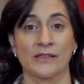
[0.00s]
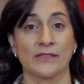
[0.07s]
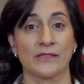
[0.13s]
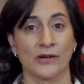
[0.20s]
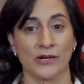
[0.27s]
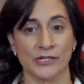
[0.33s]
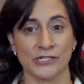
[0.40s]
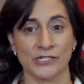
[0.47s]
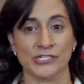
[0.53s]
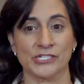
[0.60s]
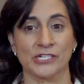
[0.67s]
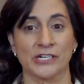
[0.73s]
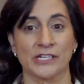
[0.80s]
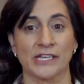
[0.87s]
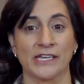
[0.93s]
the
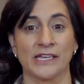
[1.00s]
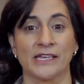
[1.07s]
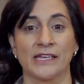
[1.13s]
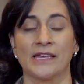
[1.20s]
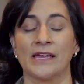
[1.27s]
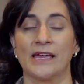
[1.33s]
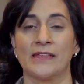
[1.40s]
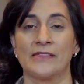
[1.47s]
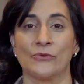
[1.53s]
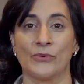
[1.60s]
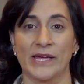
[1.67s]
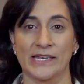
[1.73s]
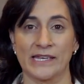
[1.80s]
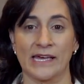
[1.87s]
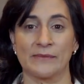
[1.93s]
Haudenosaunee, and the
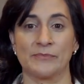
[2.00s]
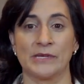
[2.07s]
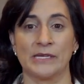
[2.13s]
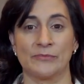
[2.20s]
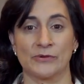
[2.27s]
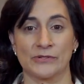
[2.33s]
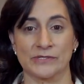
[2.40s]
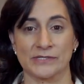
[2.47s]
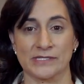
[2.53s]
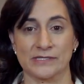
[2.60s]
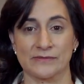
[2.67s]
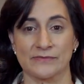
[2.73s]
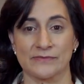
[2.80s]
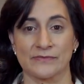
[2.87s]
Wendat peoples,